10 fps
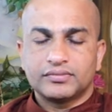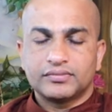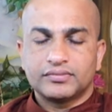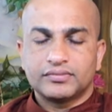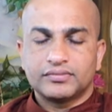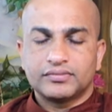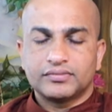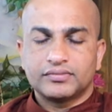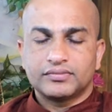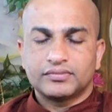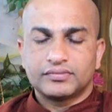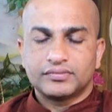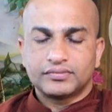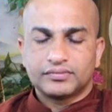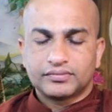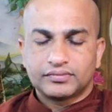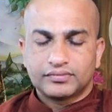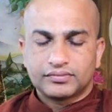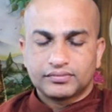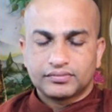
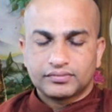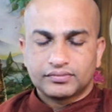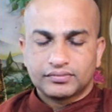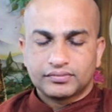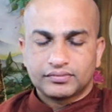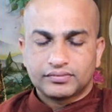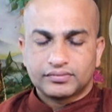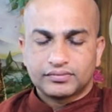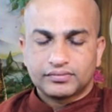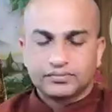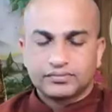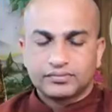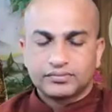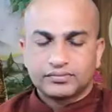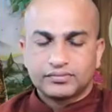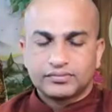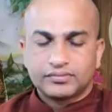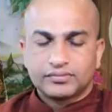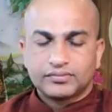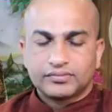
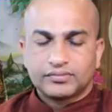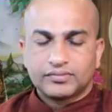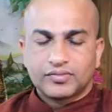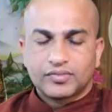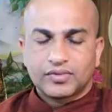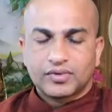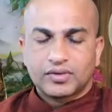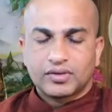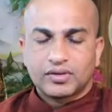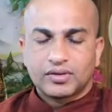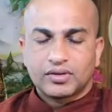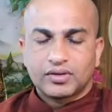[no speech]